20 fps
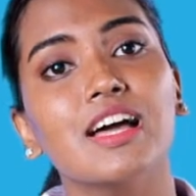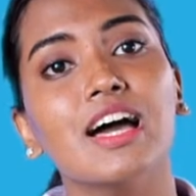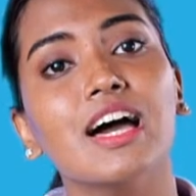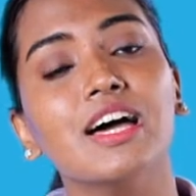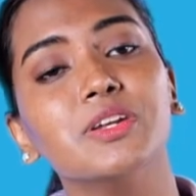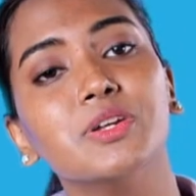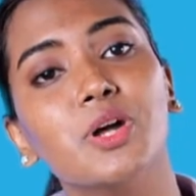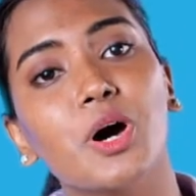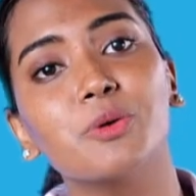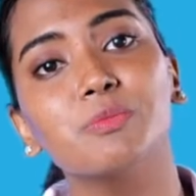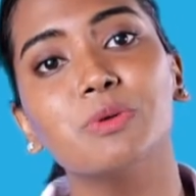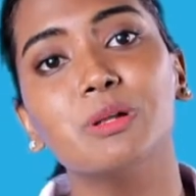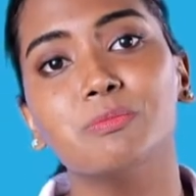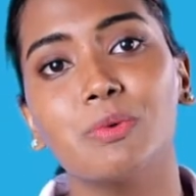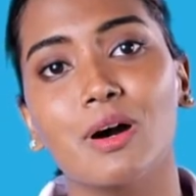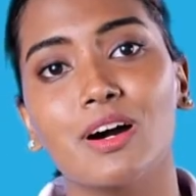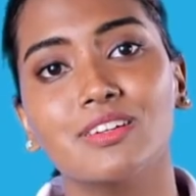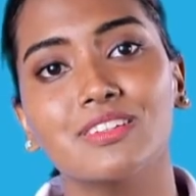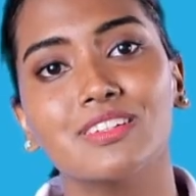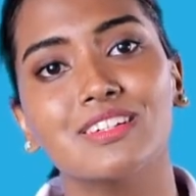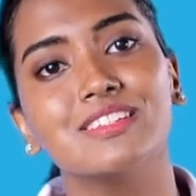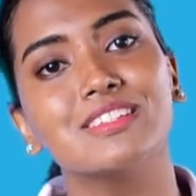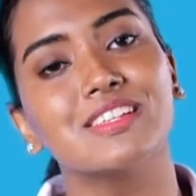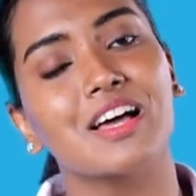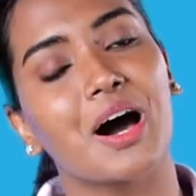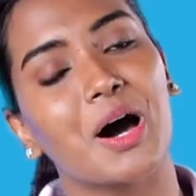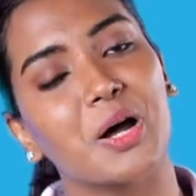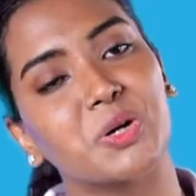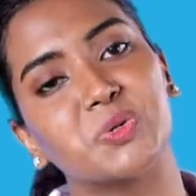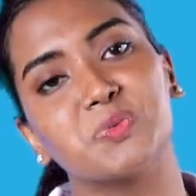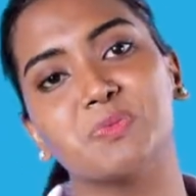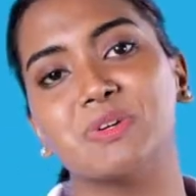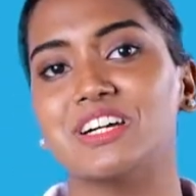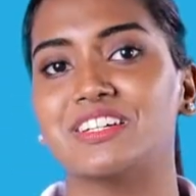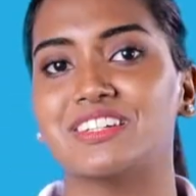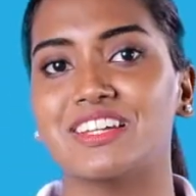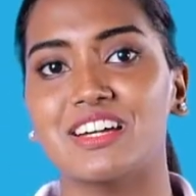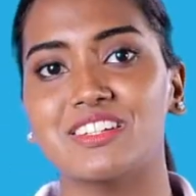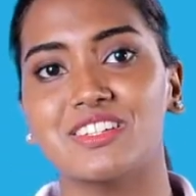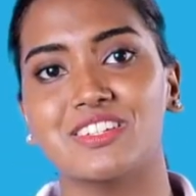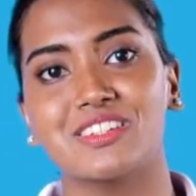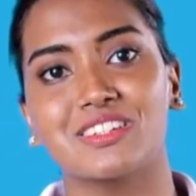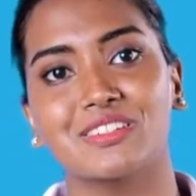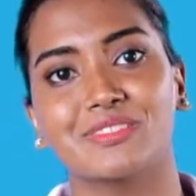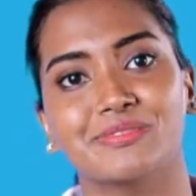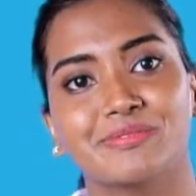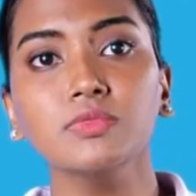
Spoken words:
and normal partners are to be attached.